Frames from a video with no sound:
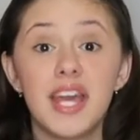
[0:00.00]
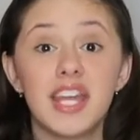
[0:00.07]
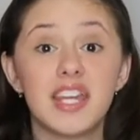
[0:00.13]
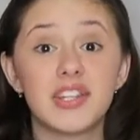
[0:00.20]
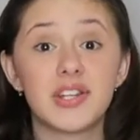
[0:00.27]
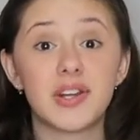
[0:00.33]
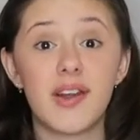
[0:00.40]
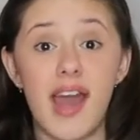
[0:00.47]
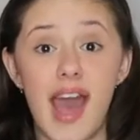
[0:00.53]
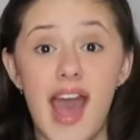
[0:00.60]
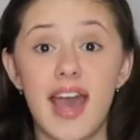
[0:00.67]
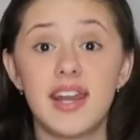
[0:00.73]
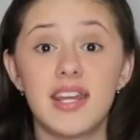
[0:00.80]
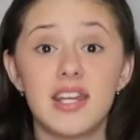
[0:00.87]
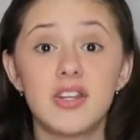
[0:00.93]
either
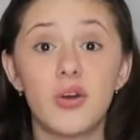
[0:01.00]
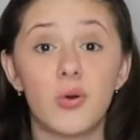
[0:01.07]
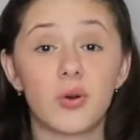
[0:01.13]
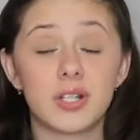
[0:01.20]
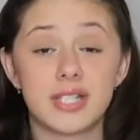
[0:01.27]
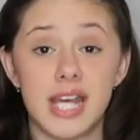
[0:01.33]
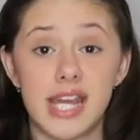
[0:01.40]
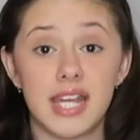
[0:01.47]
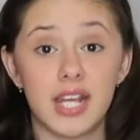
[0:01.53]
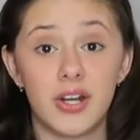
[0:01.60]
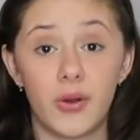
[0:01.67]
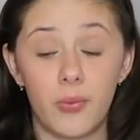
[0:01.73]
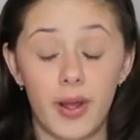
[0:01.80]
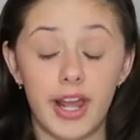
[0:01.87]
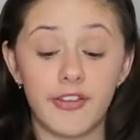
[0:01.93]
added or taken
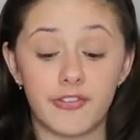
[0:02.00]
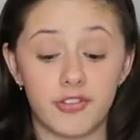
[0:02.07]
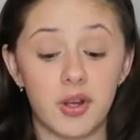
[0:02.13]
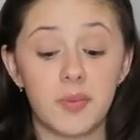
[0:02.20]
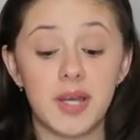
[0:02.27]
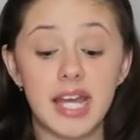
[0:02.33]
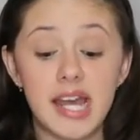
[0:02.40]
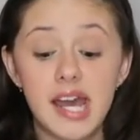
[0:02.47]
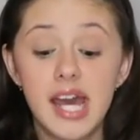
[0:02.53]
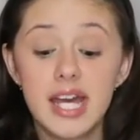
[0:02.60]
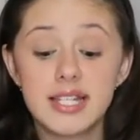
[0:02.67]
away from it.